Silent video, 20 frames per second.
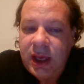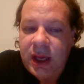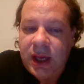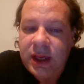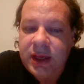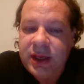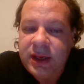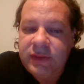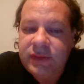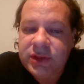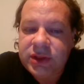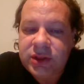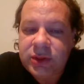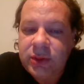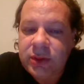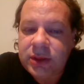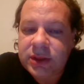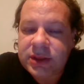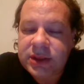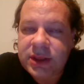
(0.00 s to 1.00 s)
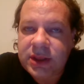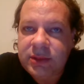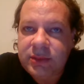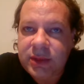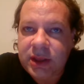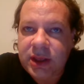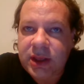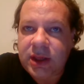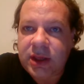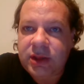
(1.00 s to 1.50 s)
I never talked to him
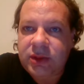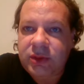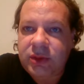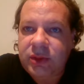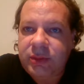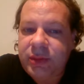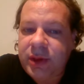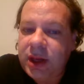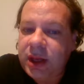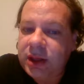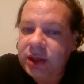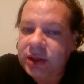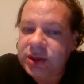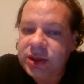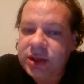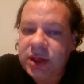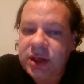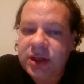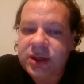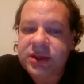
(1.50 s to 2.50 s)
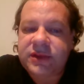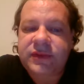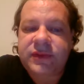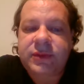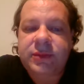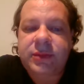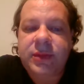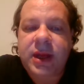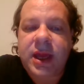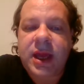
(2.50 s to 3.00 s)
again or apologized
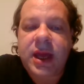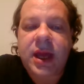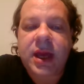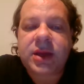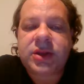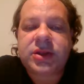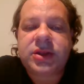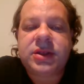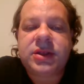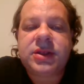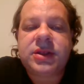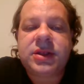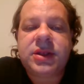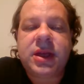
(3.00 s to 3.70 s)
for my actions.